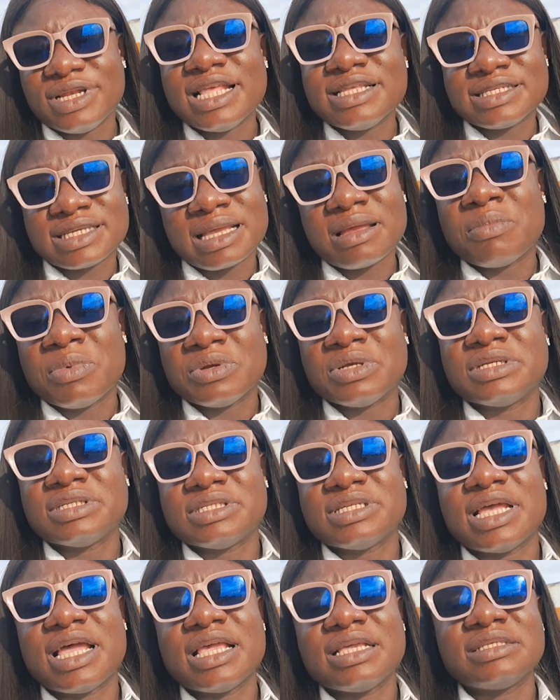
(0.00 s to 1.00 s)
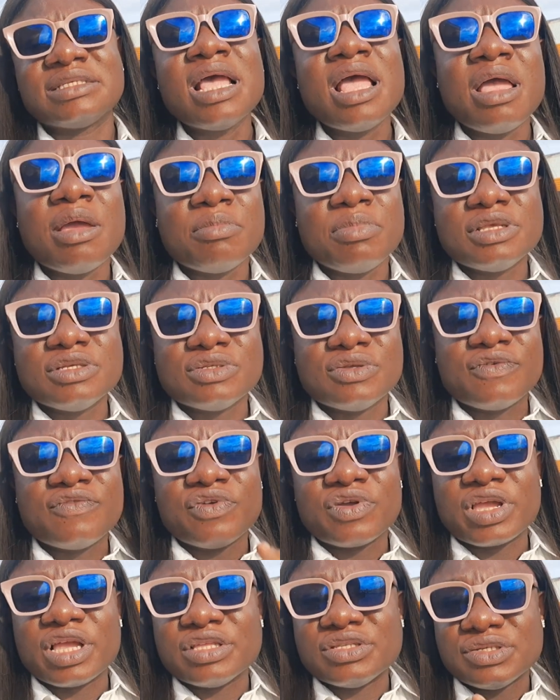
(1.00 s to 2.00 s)
Let's get monetized. Please don't
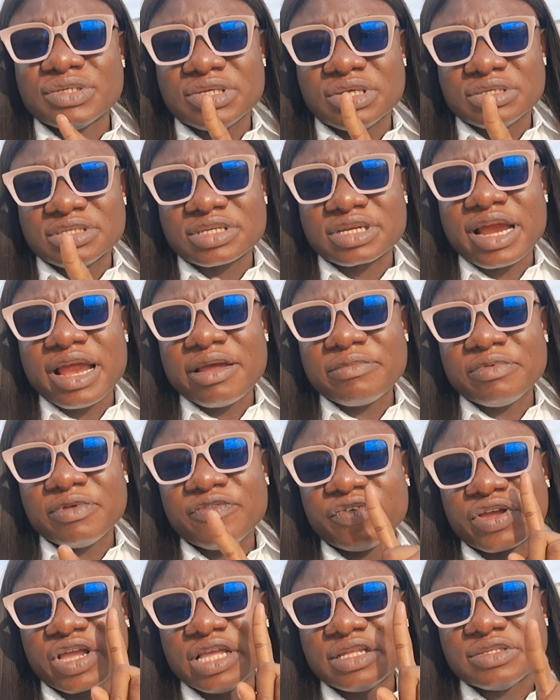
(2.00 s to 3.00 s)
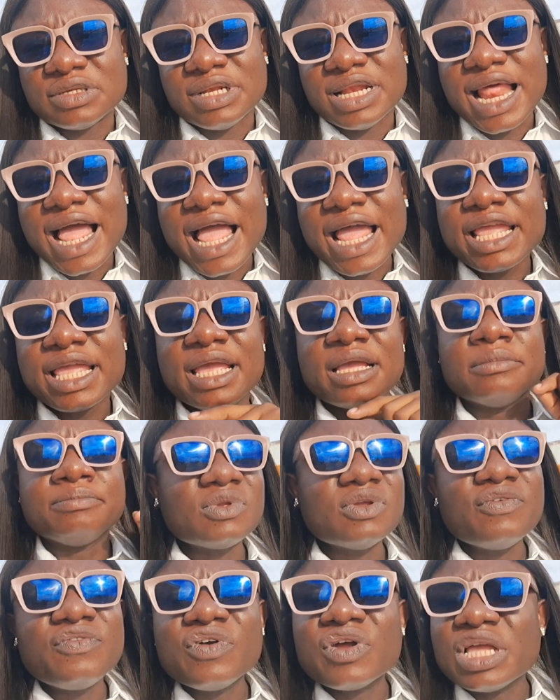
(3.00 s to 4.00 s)
forget to subscribe, don't forget to
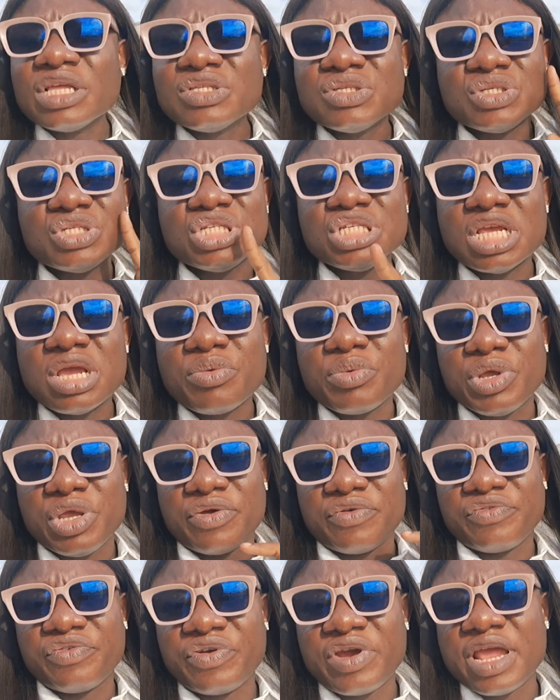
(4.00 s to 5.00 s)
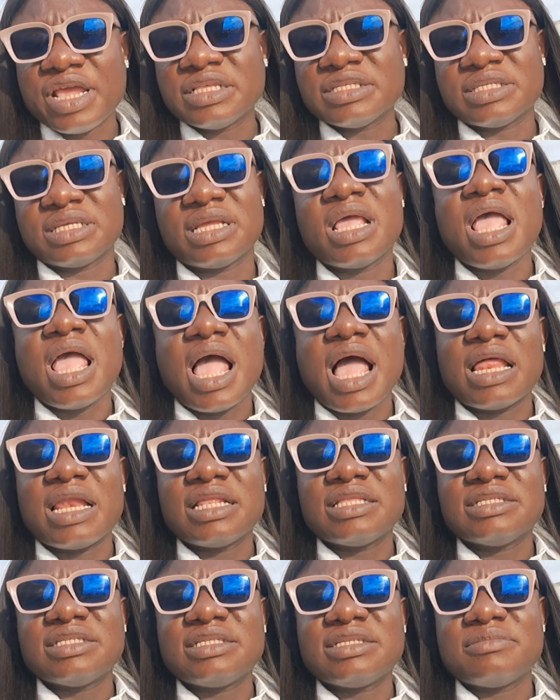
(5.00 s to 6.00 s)
like, don't forget to share with your friends, and
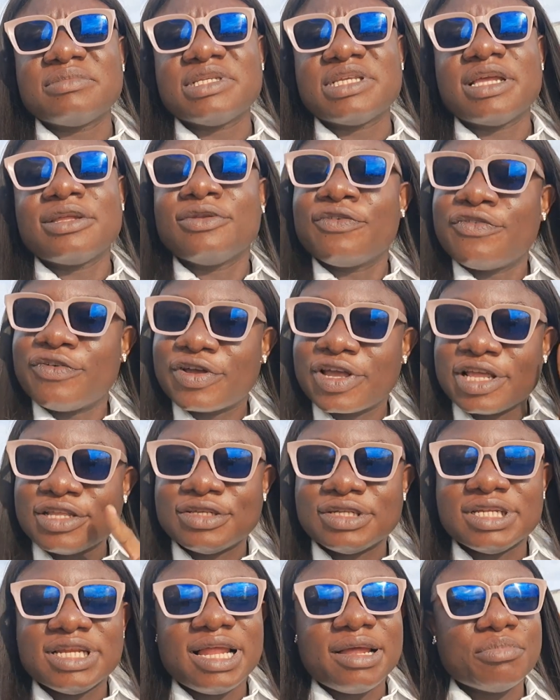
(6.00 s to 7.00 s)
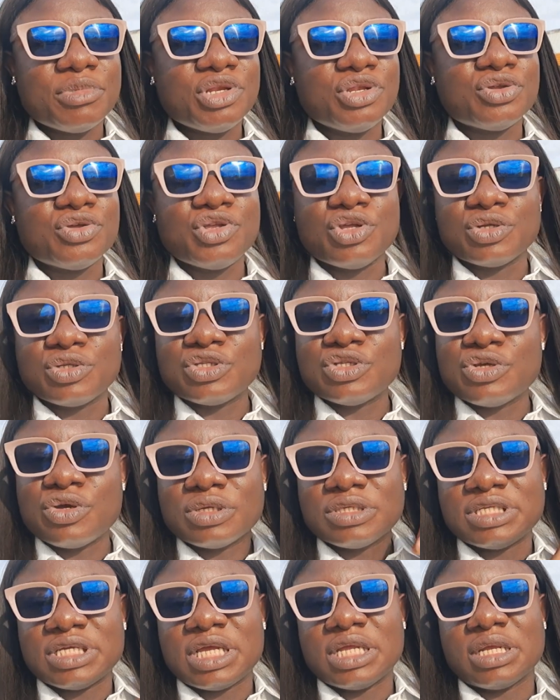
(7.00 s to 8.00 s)
at the same time, don't forget to let me know your
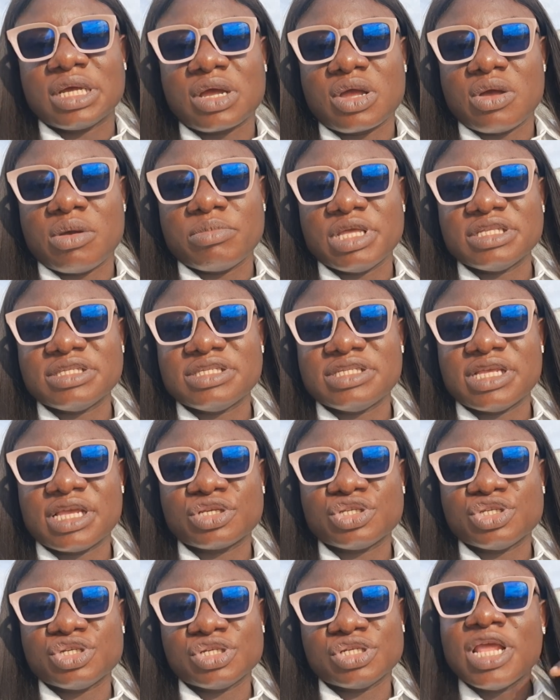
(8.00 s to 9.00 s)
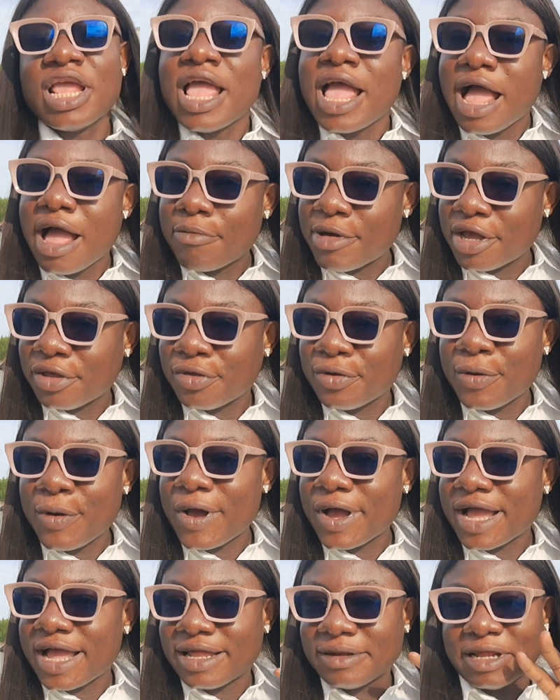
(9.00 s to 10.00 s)
thoughts in the comment section. I'm at
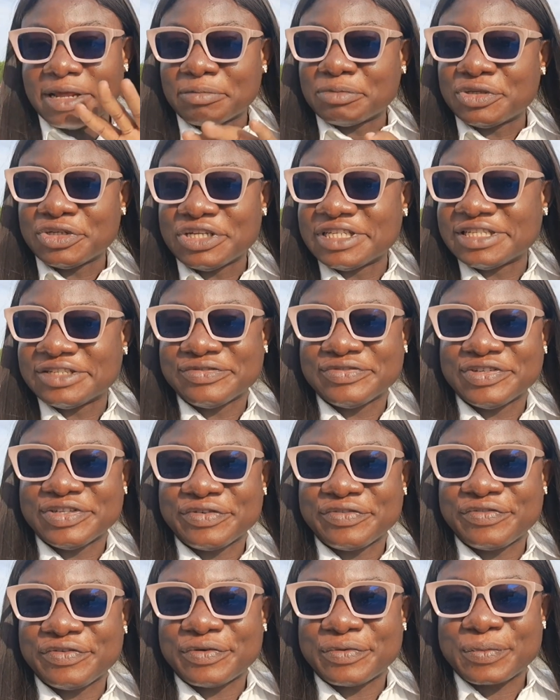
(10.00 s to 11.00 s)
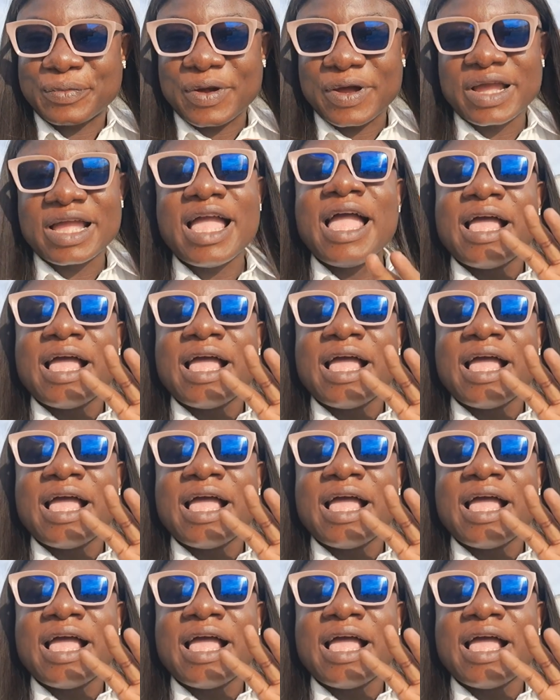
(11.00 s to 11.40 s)
work and I'm doing this video for work.